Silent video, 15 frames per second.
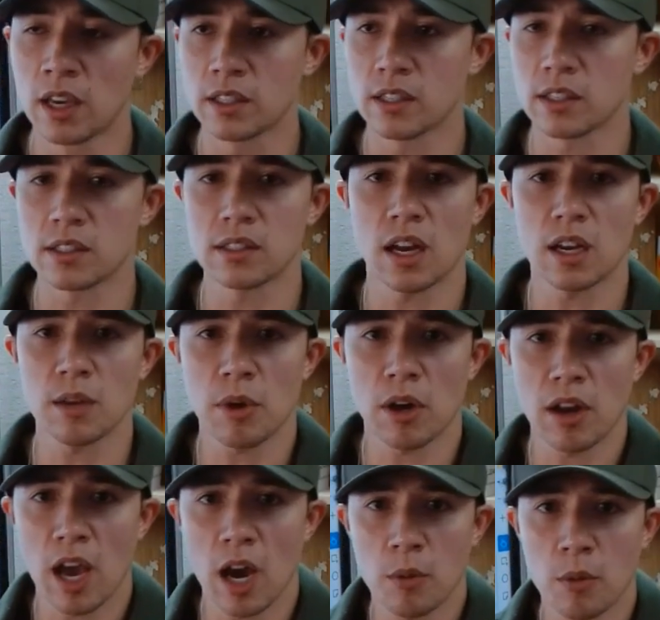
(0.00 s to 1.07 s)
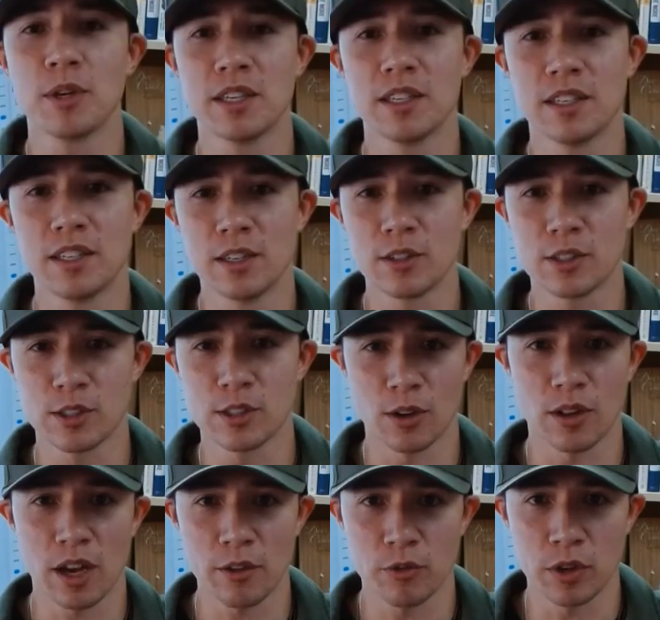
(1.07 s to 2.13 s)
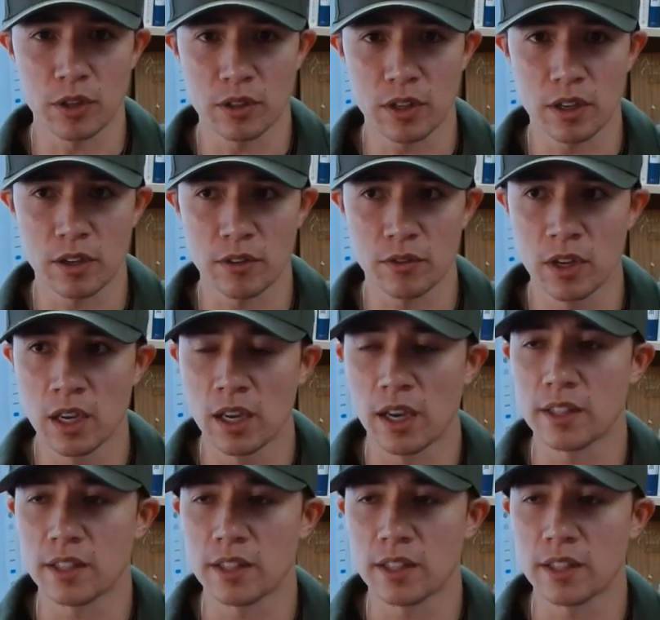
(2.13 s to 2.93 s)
Because it's not about how many years in our life we live,